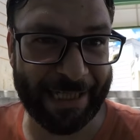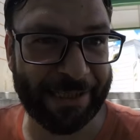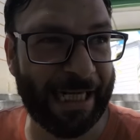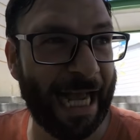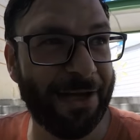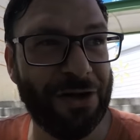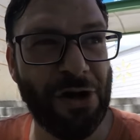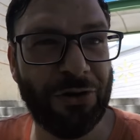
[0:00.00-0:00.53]
and
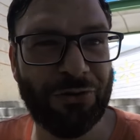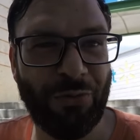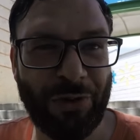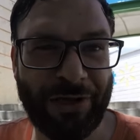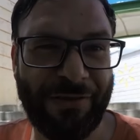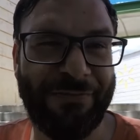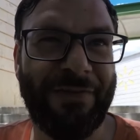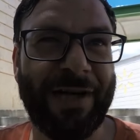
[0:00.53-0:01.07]
God knows
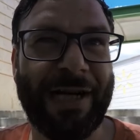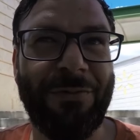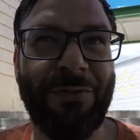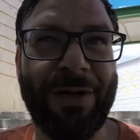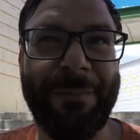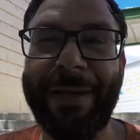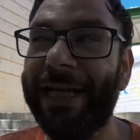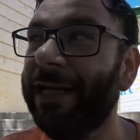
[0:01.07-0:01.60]
where the fuck I
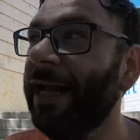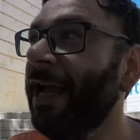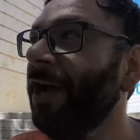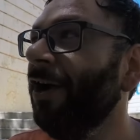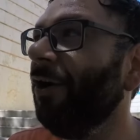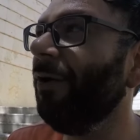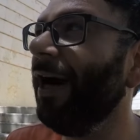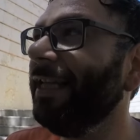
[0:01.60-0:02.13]
would have been
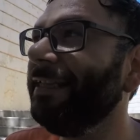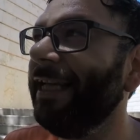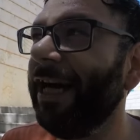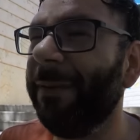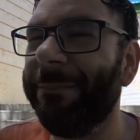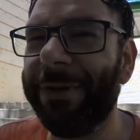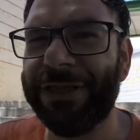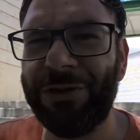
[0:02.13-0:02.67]
or ended
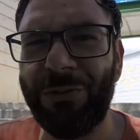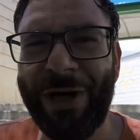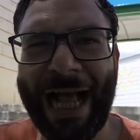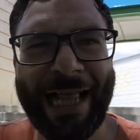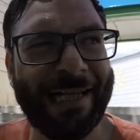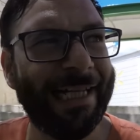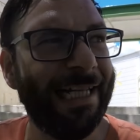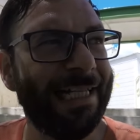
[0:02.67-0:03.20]
up. But the
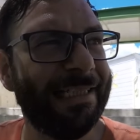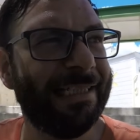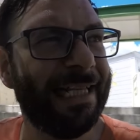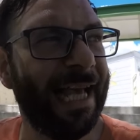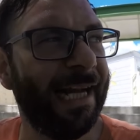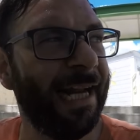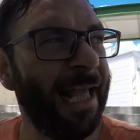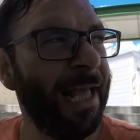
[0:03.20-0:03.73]
reality is
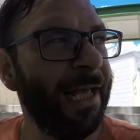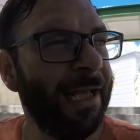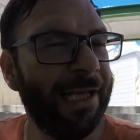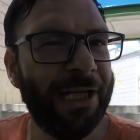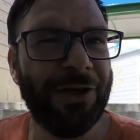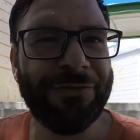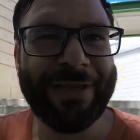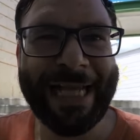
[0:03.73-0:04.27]
that,
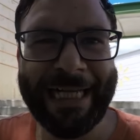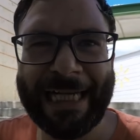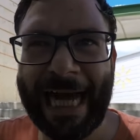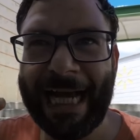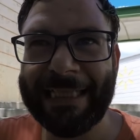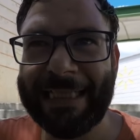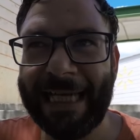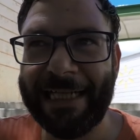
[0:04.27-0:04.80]
you know, thank
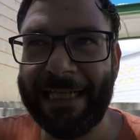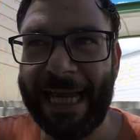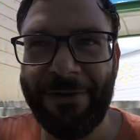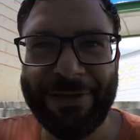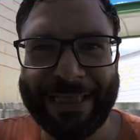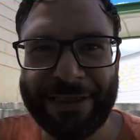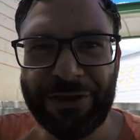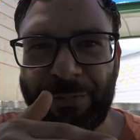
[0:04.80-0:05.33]
God that
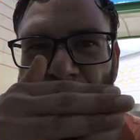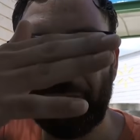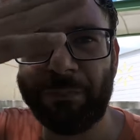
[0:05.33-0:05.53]
everything